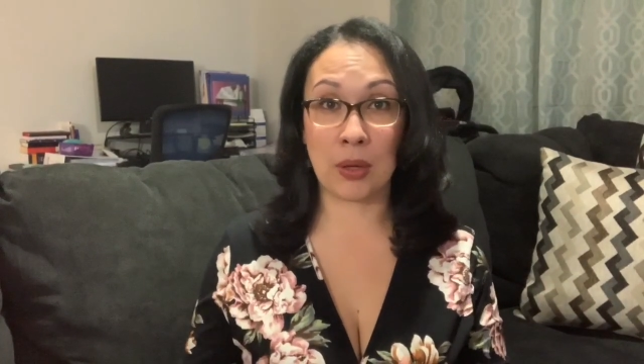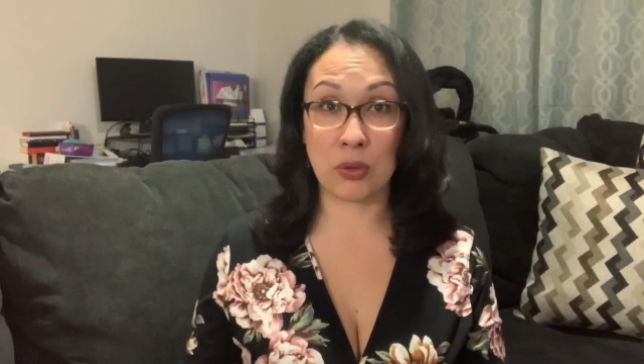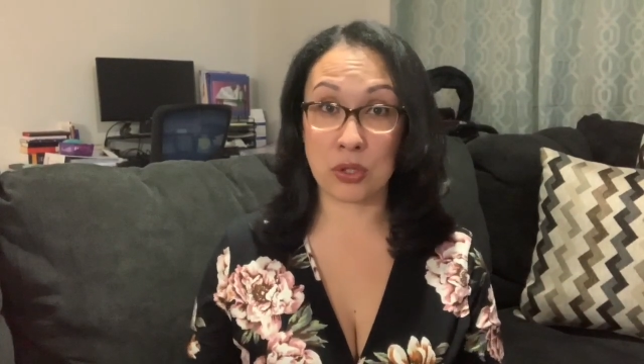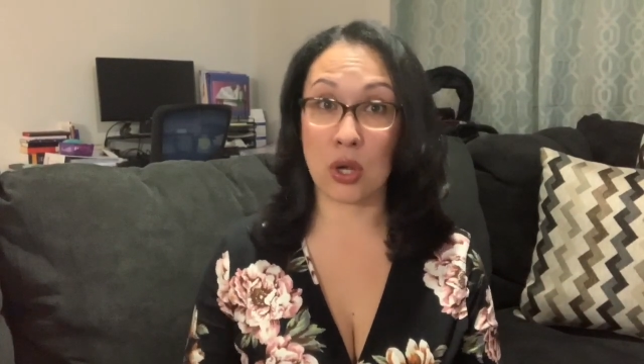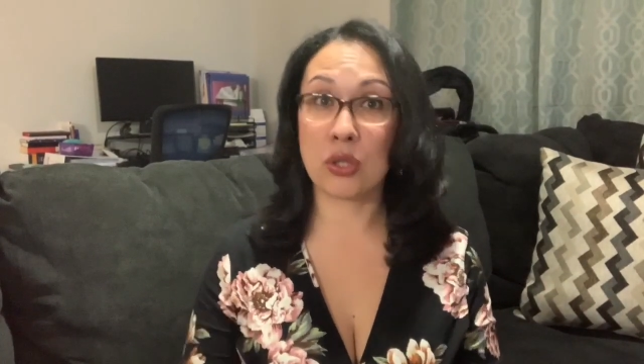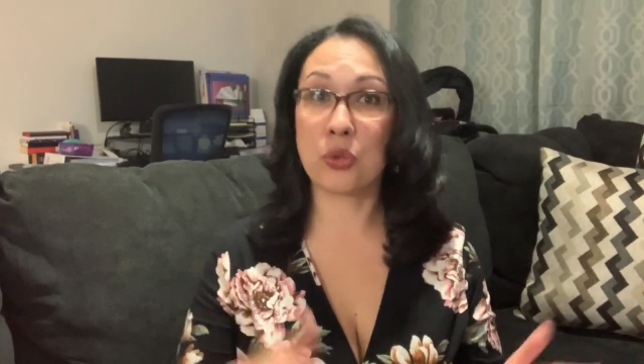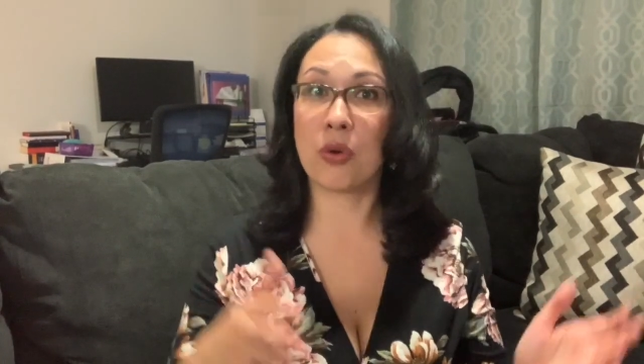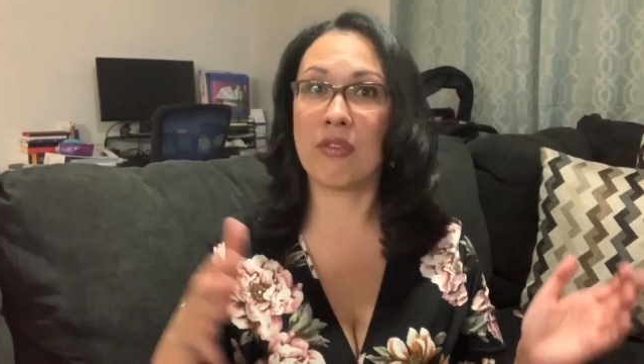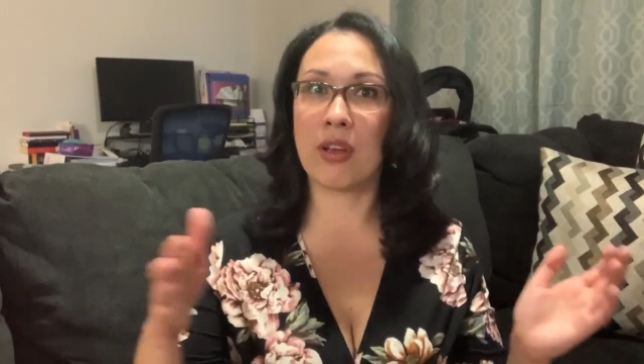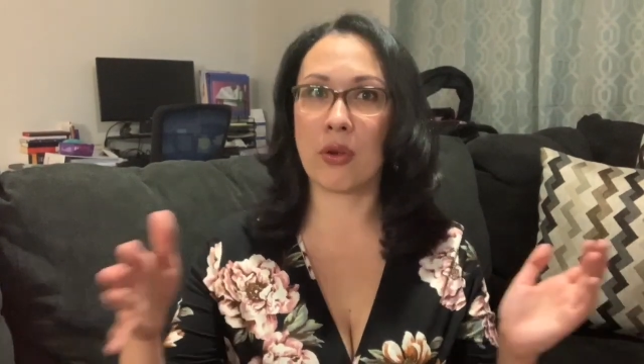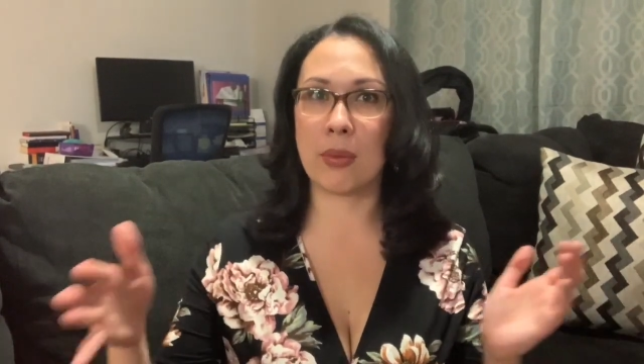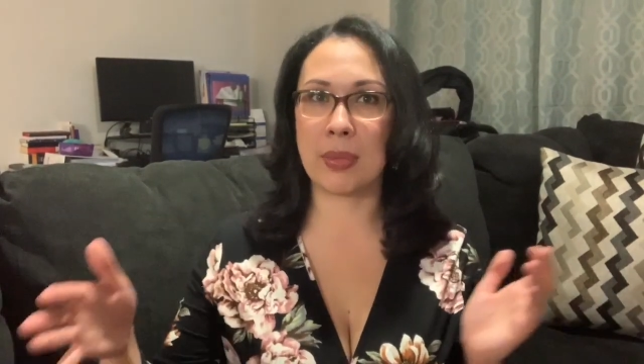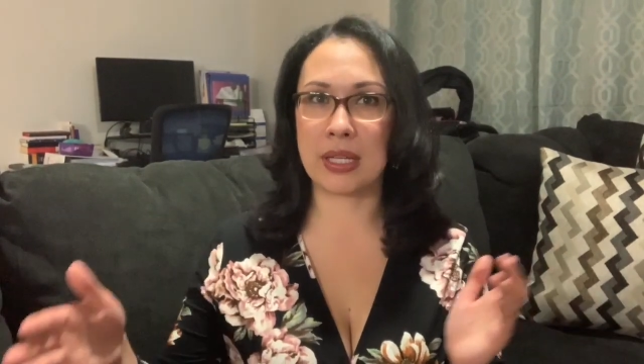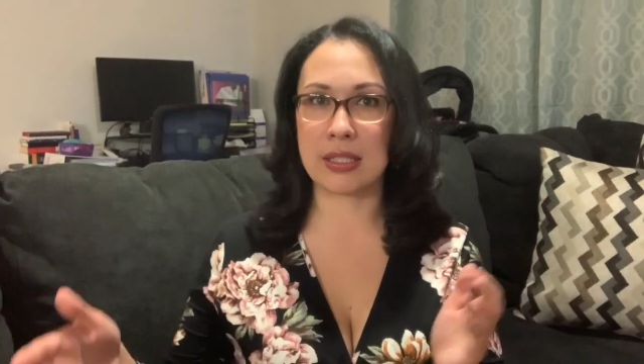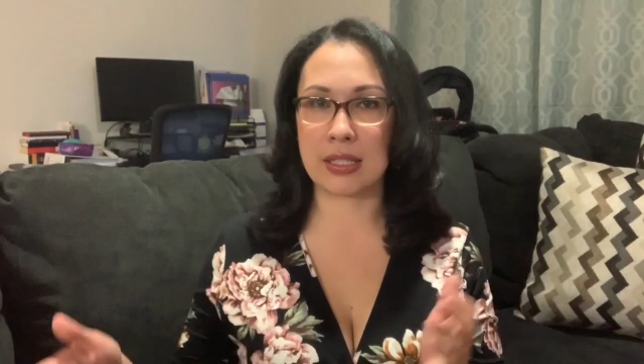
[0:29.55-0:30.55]
was also a very
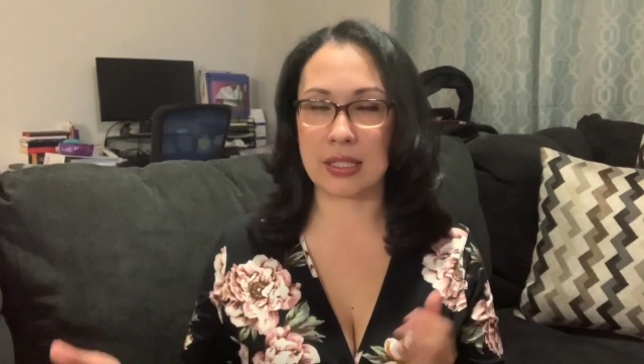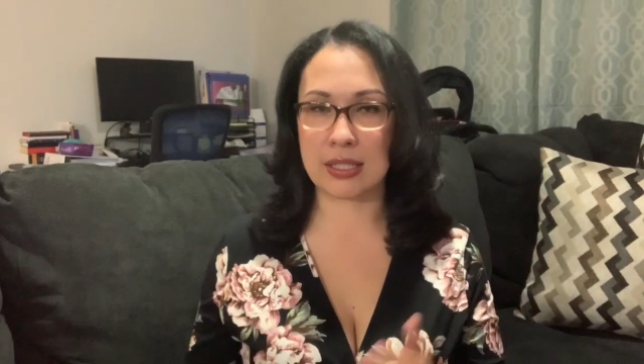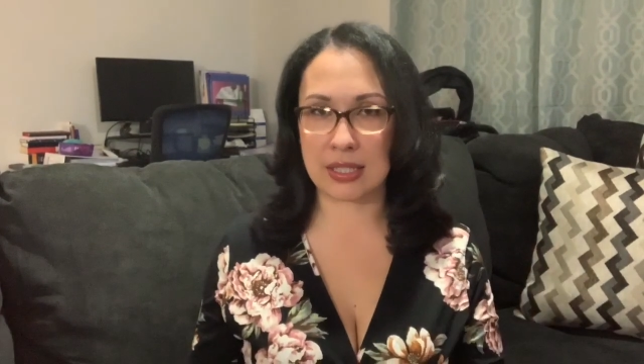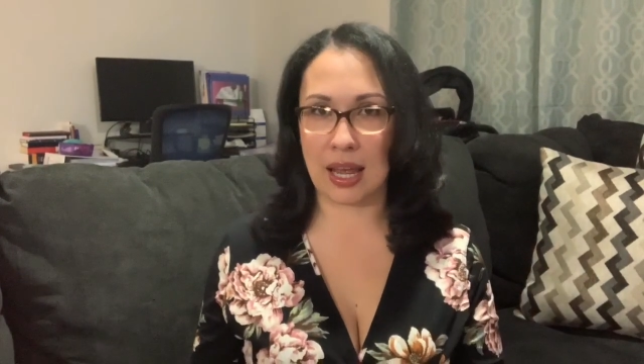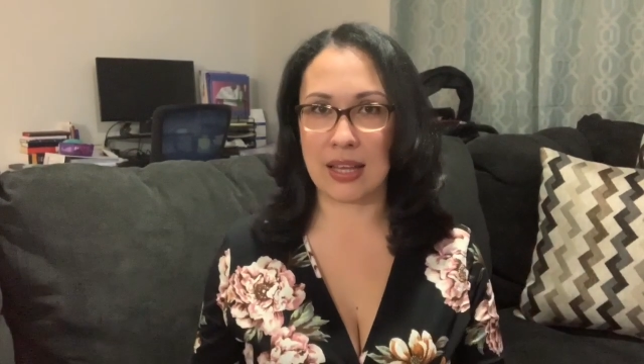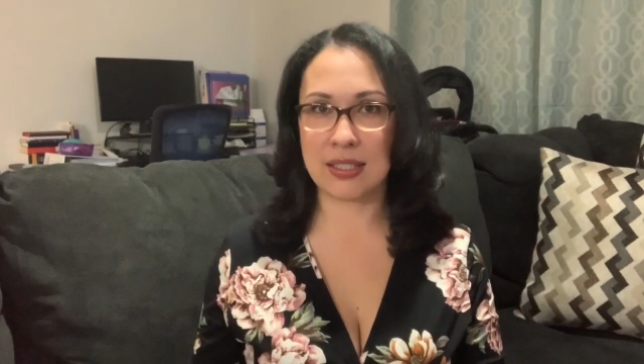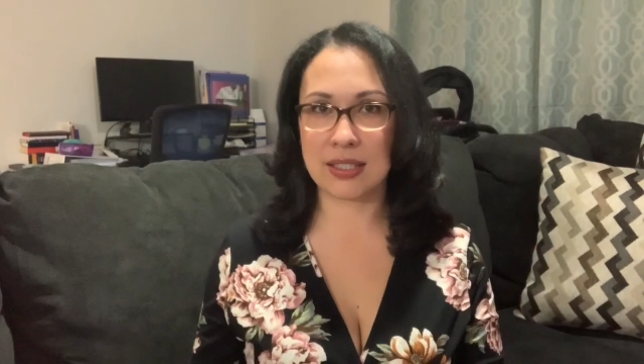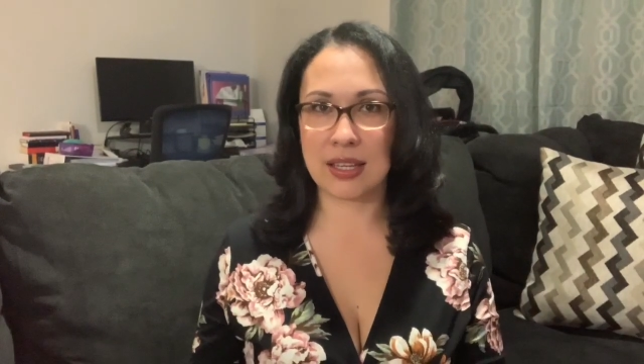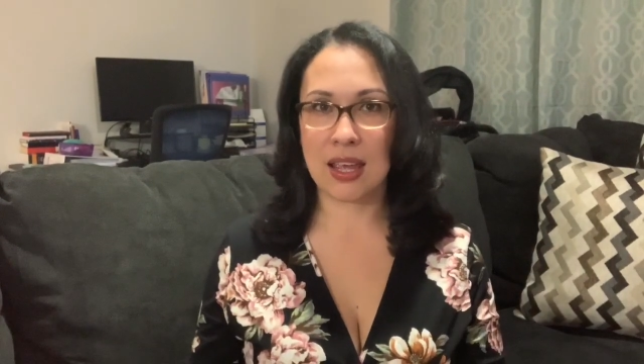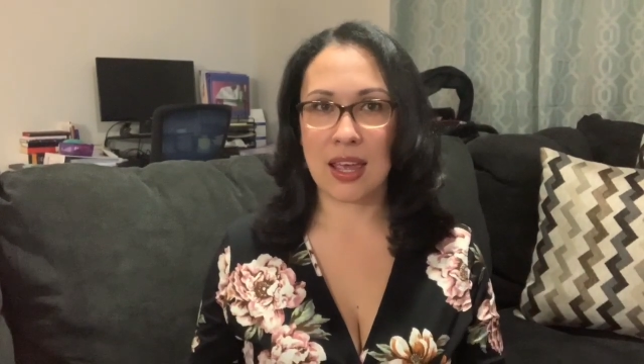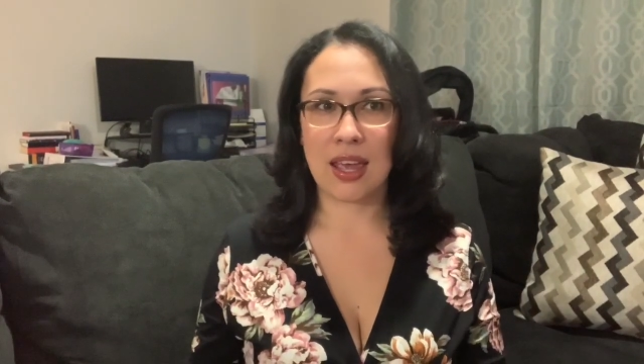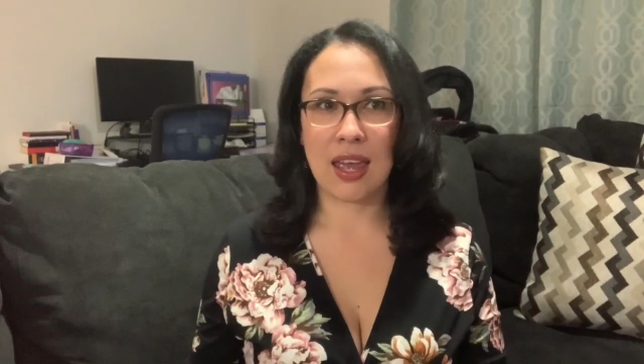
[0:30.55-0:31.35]
big success.